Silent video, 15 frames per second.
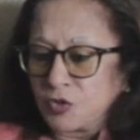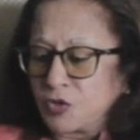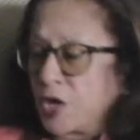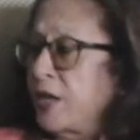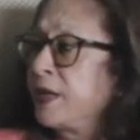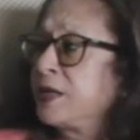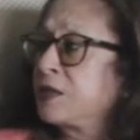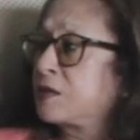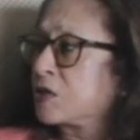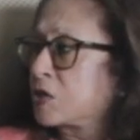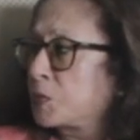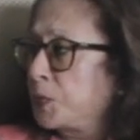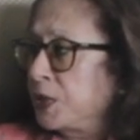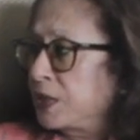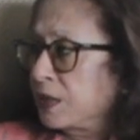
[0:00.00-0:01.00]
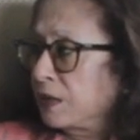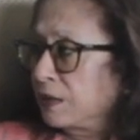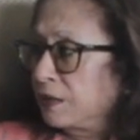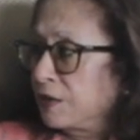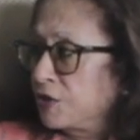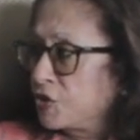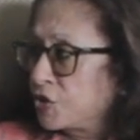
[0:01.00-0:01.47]
trying to speak
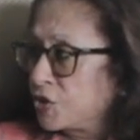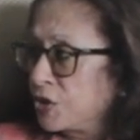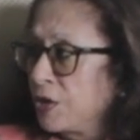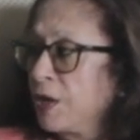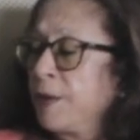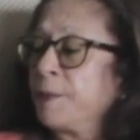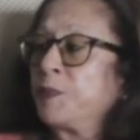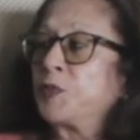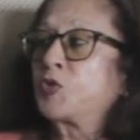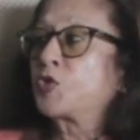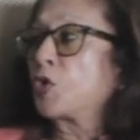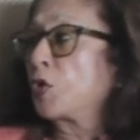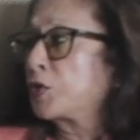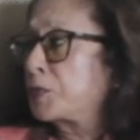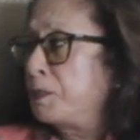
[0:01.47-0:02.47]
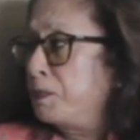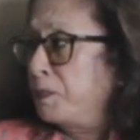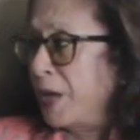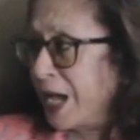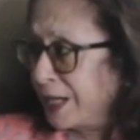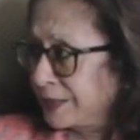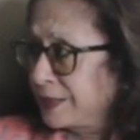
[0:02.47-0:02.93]
English, taught
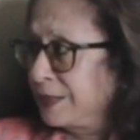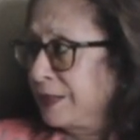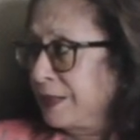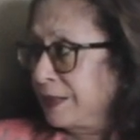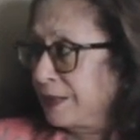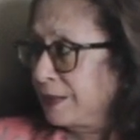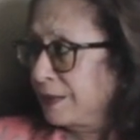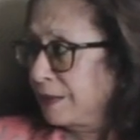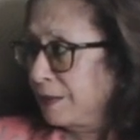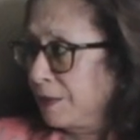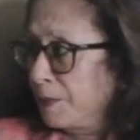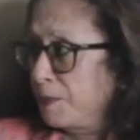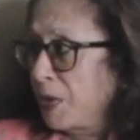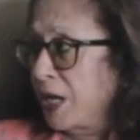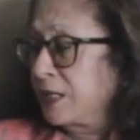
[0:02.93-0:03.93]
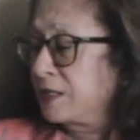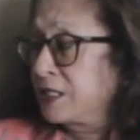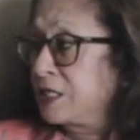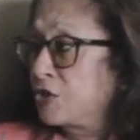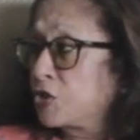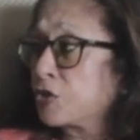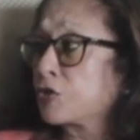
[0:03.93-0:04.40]
badly by
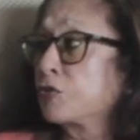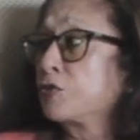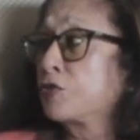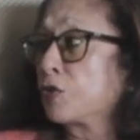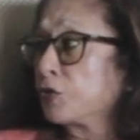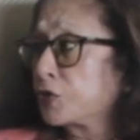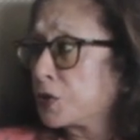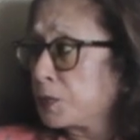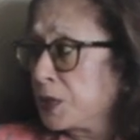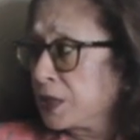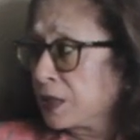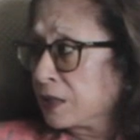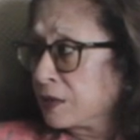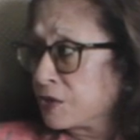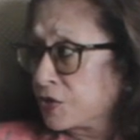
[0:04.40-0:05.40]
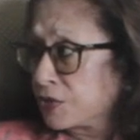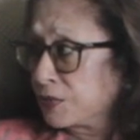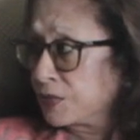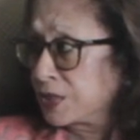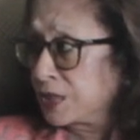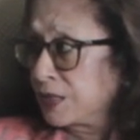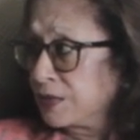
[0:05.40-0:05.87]
teachers who don't speak English
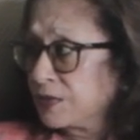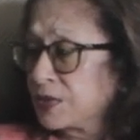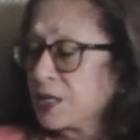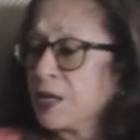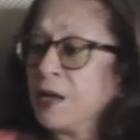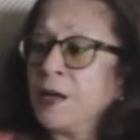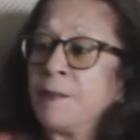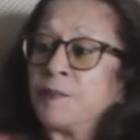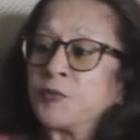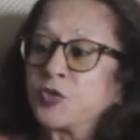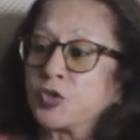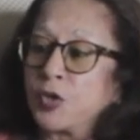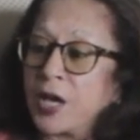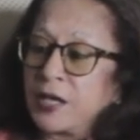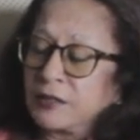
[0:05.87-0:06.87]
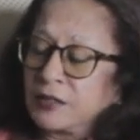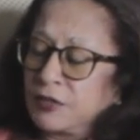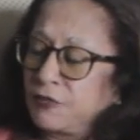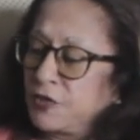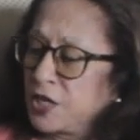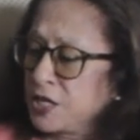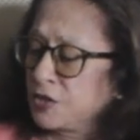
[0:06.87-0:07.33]
themselves. So at
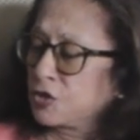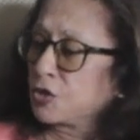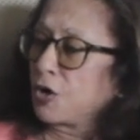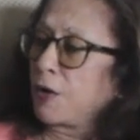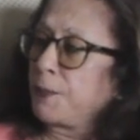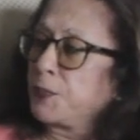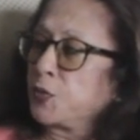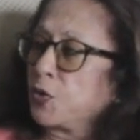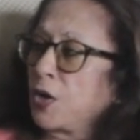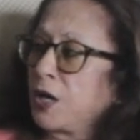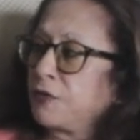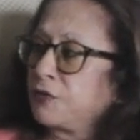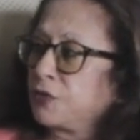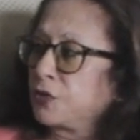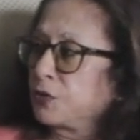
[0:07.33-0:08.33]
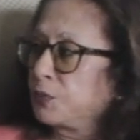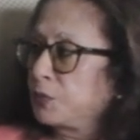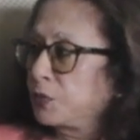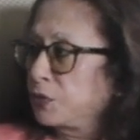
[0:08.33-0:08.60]
the very top, you have the